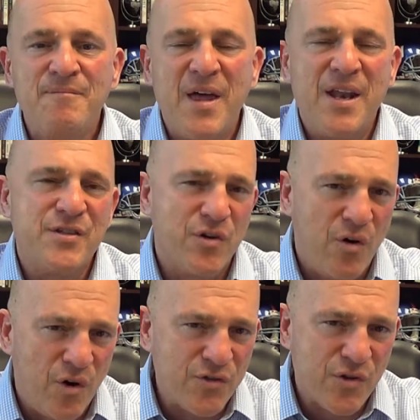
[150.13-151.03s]
And it's
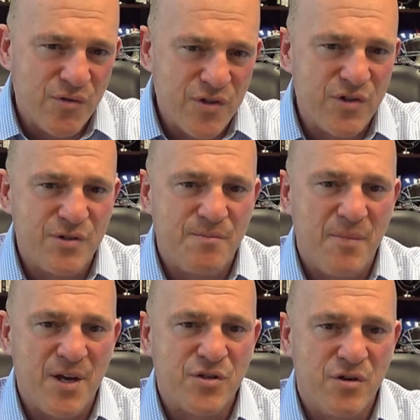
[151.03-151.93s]
also, this is
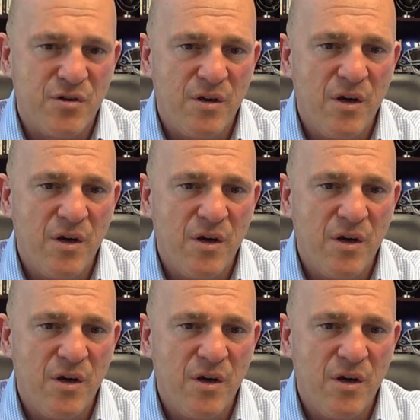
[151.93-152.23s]
measured,